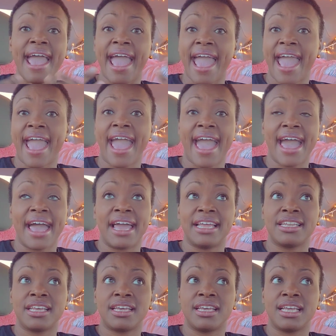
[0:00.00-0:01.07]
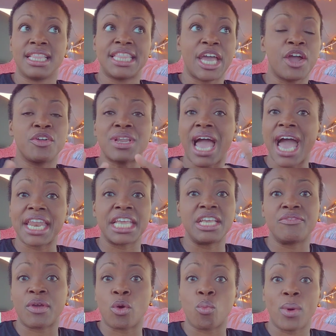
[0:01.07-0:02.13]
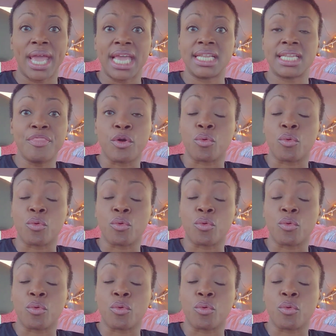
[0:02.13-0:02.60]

and they're not even winded.